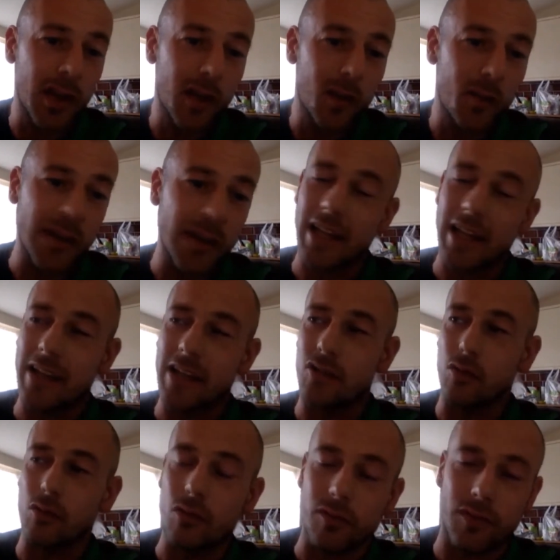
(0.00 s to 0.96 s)
But again, these
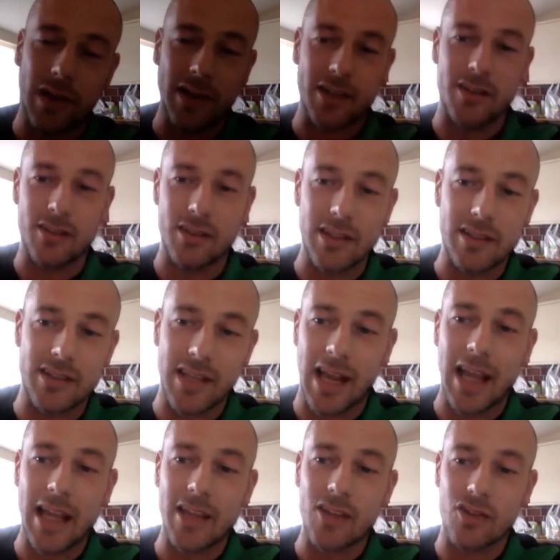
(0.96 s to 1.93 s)
are all factors into
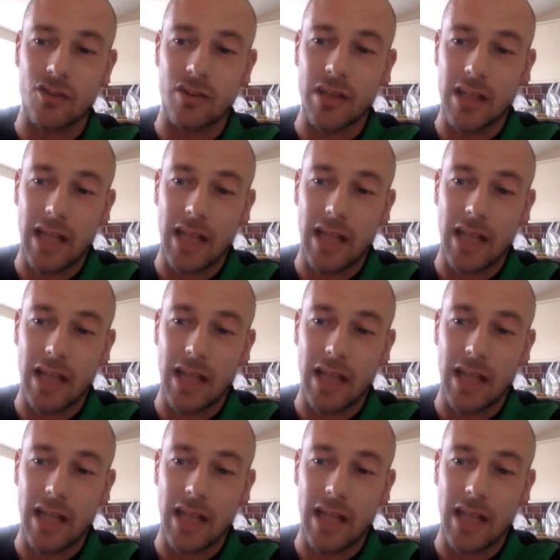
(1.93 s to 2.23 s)
that injury.